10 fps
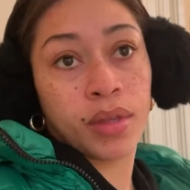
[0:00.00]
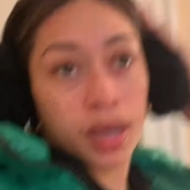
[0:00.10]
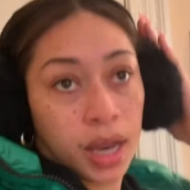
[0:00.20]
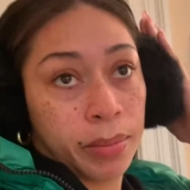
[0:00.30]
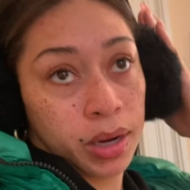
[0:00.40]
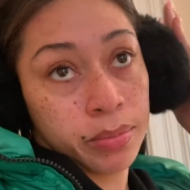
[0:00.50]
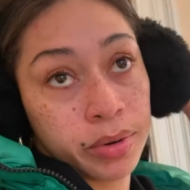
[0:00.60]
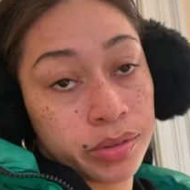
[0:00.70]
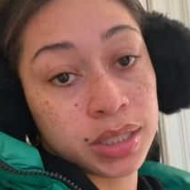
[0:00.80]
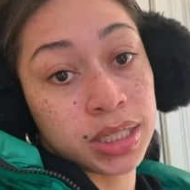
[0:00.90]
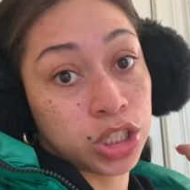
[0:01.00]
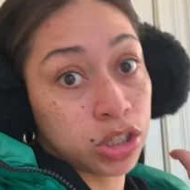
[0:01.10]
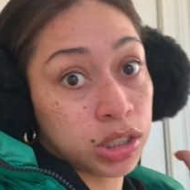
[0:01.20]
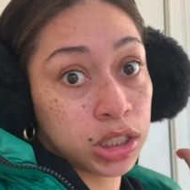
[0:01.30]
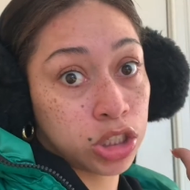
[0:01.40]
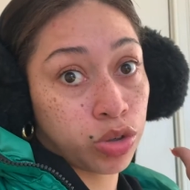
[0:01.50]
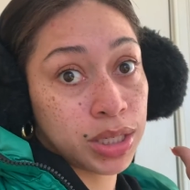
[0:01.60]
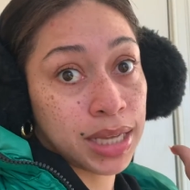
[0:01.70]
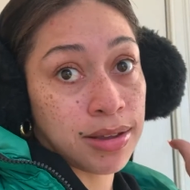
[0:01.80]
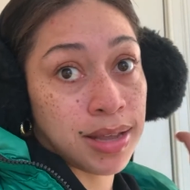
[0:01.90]
got on my earmuffs because it's 36
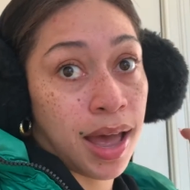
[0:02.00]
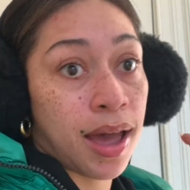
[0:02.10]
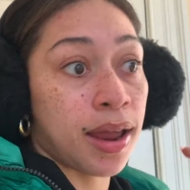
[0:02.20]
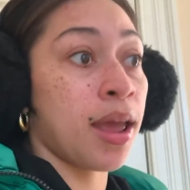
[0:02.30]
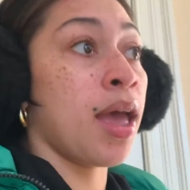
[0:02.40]
degrees outside